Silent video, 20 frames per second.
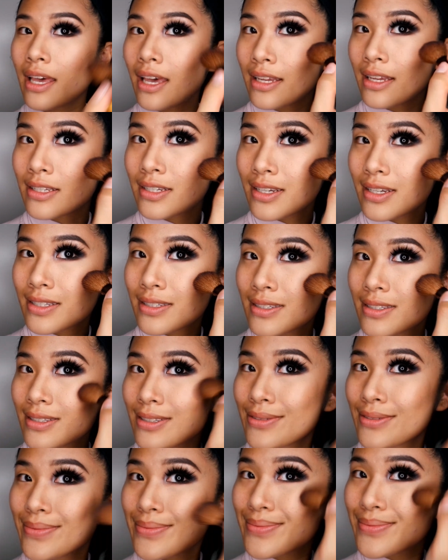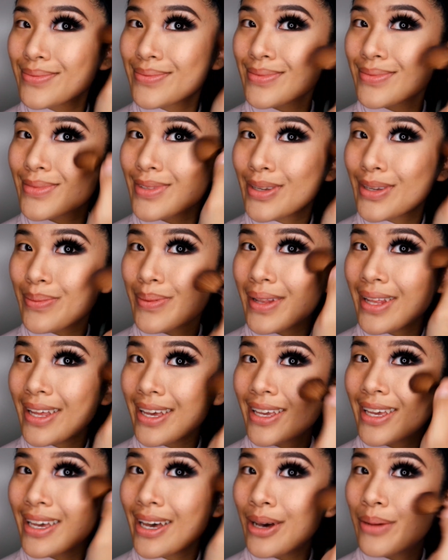and just
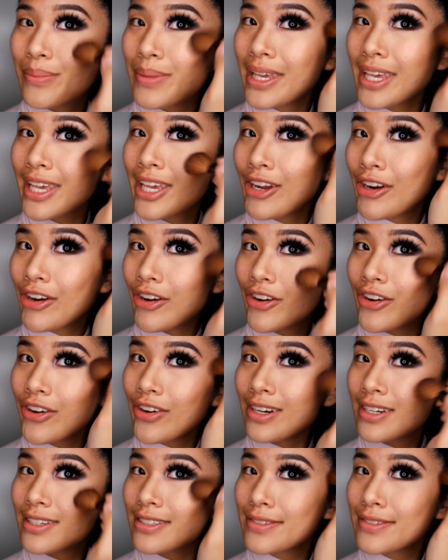apply it up here.